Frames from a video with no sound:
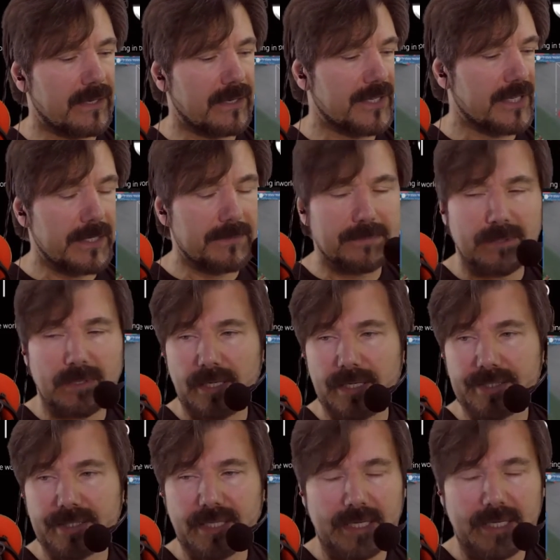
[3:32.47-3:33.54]
the
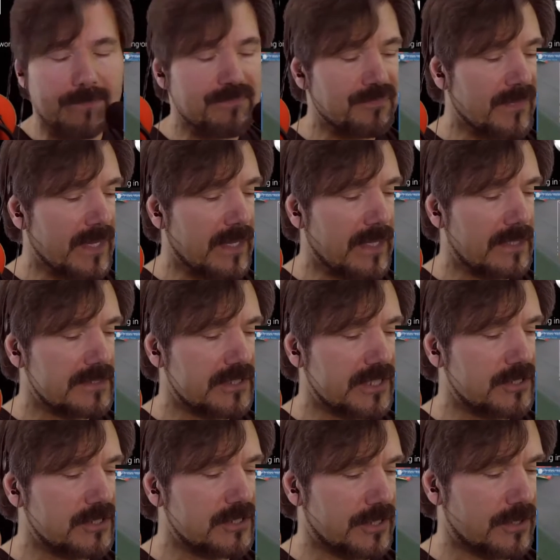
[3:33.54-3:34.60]
iPod
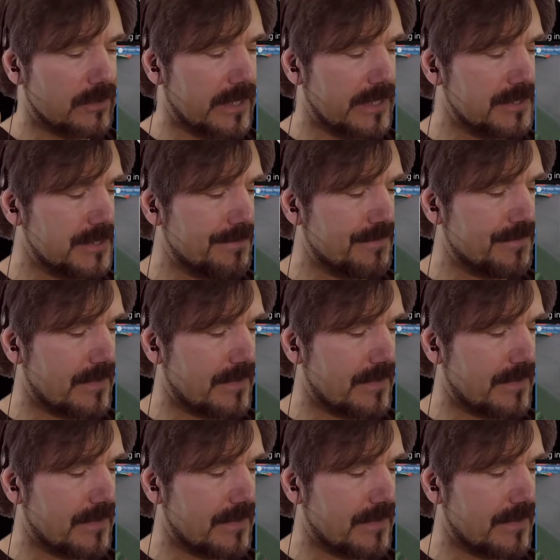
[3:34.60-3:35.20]
6th generation.